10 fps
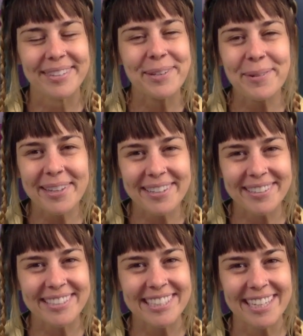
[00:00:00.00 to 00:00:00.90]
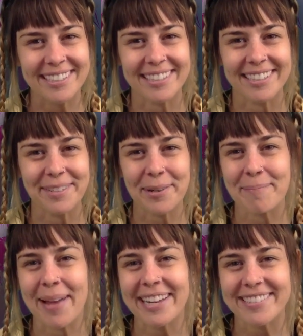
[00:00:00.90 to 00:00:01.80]
You are the creator. You are
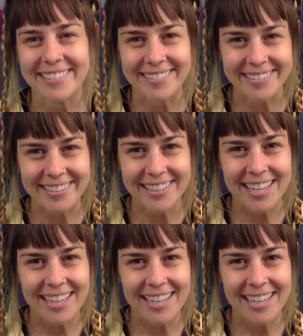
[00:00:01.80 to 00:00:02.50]
magical.